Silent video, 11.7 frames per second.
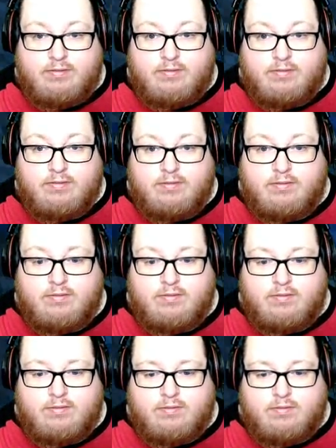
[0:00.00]

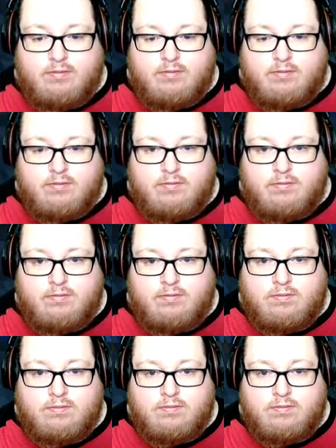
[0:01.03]

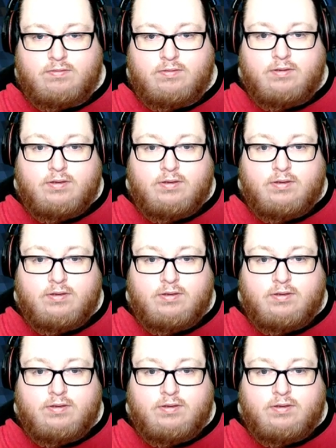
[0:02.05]
[no speech]